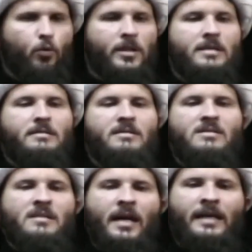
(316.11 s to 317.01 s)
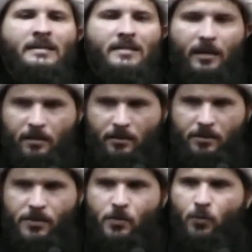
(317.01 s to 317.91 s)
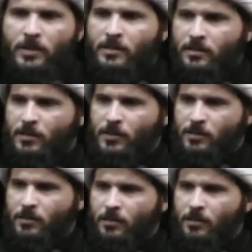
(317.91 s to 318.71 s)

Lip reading: What is this sign telling us? What is this